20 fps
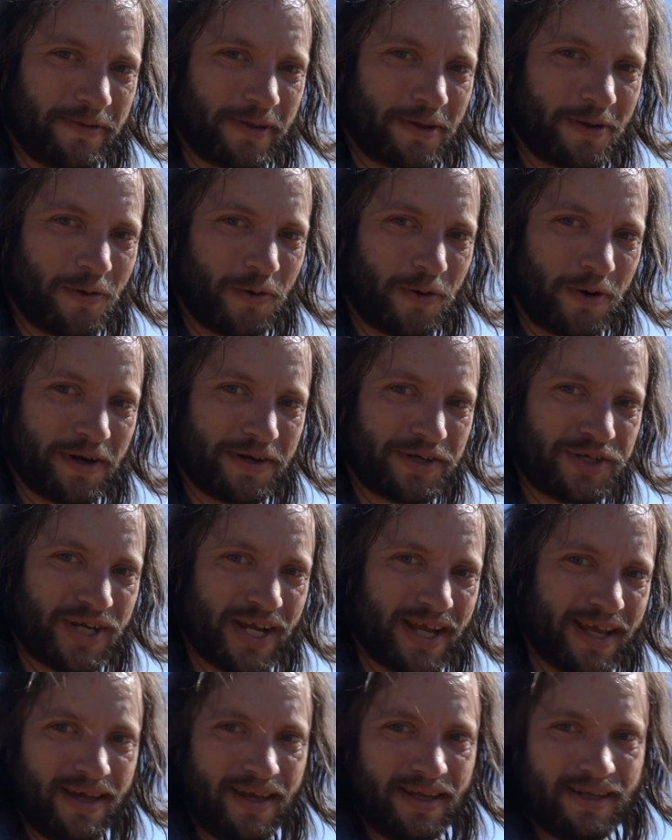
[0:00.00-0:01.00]
the gorge.
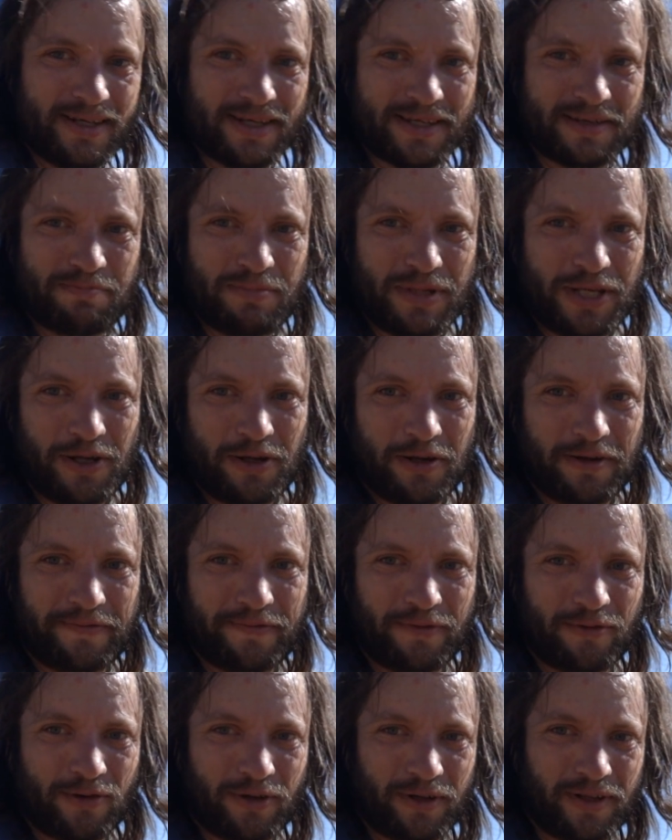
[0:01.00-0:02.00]
Just
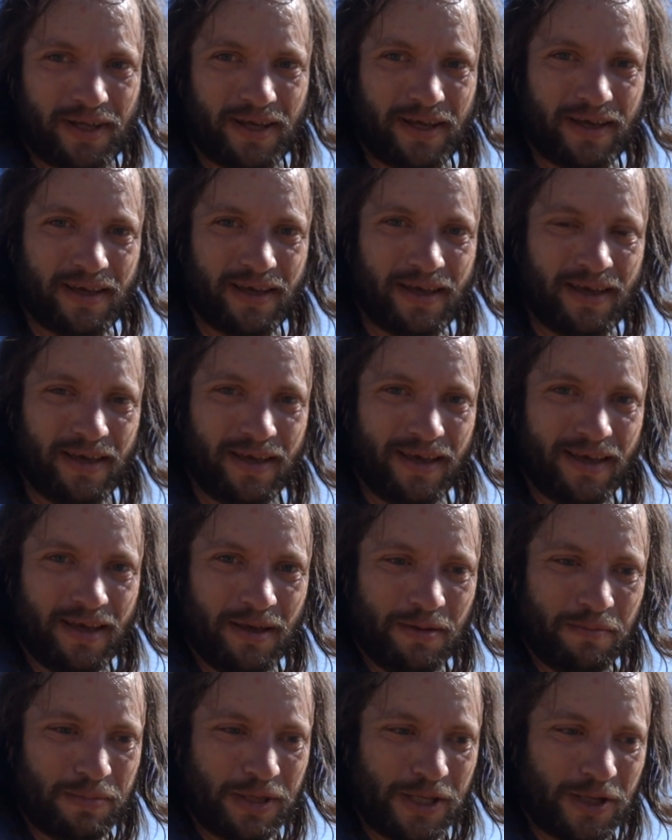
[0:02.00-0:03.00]
beautiful
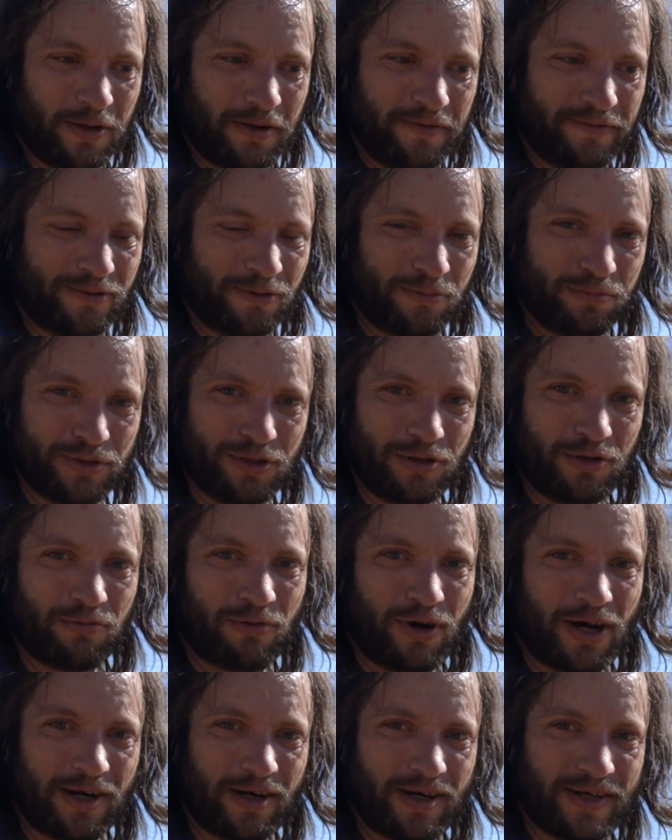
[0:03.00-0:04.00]
blue
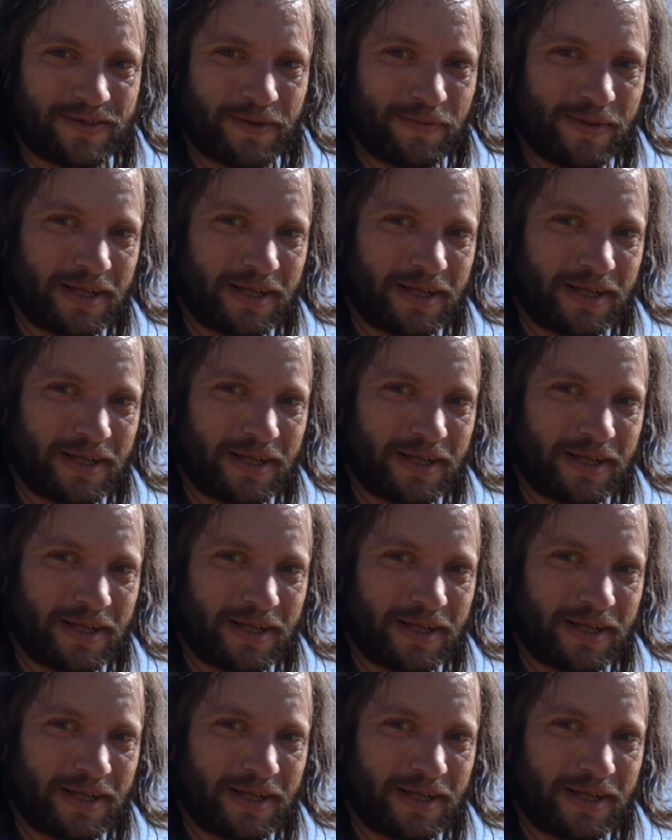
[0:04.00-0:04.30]
waters from the